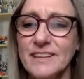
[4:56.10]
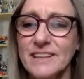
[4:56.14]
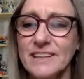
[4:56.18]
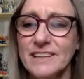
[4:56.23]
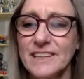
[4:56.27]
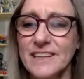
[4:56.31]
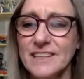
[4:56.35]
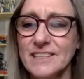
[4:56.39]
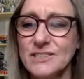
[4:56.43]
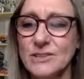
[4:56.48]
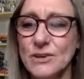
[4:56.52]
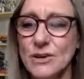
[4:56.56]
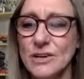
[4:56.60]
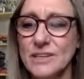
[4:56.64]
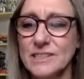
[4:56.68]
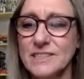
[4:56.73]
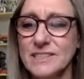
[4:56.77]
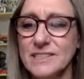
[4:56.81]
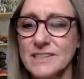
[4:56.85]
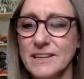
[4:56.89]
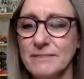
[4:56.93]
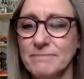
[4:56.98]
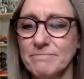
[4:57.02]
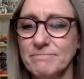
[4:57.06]
That's
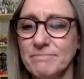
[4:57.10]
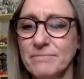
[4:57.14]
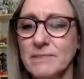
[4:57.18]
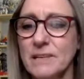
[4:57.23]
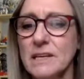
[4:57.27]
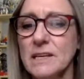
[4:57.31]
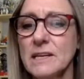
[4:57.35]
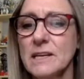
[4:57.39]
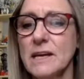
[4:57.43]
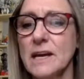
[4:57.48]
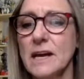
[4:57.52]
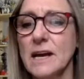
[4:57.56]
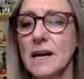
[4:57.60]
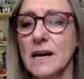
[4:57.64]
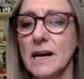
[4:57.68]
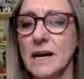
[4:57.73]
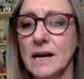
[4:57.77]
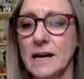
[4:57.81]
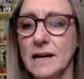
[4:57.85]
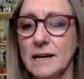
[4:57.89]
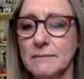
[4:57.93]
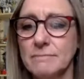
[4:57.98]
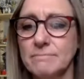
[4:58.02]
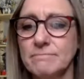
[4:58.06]
awesome.
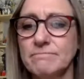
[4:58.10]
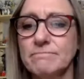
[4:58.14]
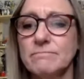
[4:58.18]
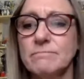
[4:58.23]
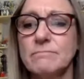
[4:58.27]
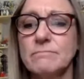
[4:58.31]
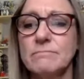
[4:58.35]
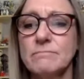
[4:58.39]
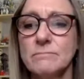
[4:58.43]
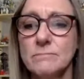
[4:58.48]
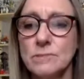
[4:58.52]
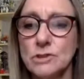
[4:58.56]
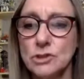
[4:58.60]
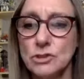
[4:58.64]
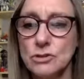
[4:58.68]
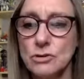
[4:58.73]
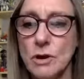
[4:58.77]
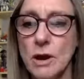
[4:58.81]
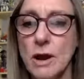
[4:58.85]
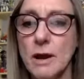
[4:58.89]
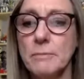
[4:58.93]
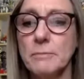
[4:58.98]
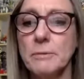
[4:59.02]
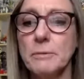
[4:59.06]

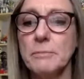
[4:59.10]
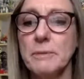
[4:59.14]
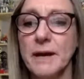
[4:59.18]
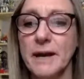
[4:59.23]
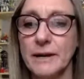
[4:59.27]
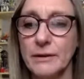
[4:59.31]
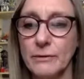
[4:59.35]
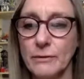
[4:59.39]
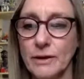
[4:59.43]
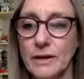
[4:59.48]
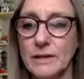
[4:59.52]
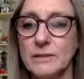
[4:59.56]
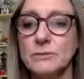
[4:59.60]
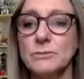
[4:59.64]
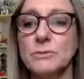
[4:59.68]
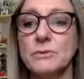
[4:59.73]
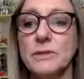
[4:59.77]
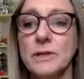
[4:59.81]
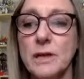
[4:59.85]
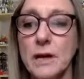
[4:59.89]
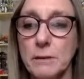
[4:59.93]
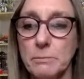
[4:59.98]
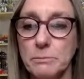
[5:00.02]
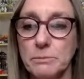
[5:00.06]
trauma backgrounds with
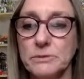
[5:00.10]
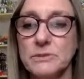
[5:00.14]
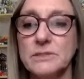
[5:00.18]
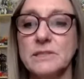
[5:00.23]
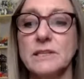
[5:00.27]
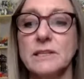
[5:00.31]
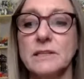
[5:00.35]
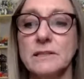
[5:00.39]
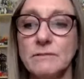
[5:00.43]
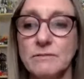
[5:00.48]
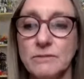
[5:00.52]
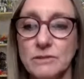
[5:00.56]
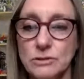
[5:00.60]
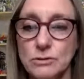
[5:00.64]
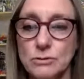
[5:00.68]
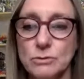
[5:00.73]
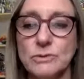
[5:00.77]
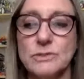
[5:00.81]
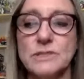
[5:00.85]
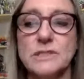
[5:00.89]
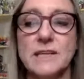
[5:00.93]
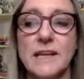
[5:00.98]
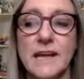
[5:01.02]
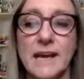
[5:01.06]
couples,
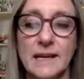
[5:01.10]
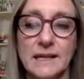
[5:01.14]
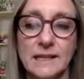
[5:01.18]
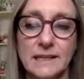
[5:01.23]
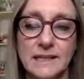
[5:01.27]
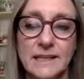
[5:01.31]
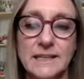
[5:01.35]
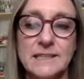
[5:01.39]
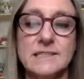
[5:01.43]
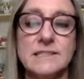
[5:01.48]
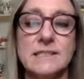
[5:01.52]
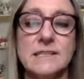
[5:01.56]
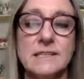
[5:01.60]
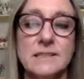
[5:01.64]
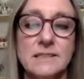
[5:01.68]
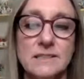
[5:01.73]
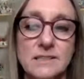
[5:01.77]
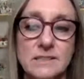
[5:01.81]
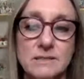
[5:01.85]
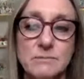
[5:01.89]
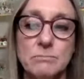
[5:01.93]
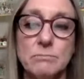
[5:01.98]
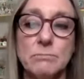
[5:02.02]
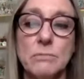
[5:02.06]
individuals, and
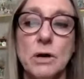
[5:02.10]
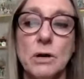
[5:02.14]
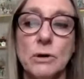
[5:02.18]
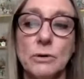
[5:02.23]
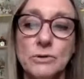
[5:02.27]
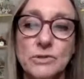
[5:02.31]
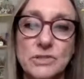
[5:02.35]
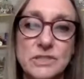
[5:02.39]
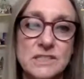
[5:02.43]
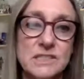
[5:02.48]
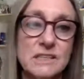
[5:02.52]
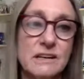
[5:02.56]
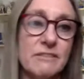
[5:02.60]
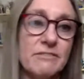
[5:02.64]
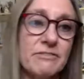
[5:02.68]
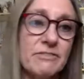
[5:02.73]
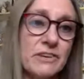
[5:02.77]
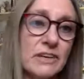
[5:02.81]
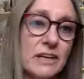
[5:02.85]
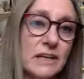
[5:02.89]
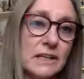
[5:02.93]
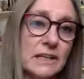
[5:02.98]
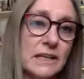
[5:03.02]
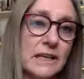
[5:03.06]
adolescents. Most
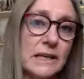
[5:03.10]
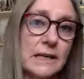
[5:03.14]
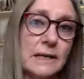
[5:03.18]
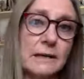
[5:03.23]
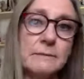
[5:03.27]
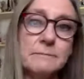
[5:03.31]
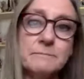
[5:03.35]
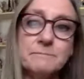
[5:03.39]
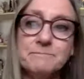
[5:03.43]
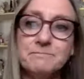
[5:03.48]
definitely.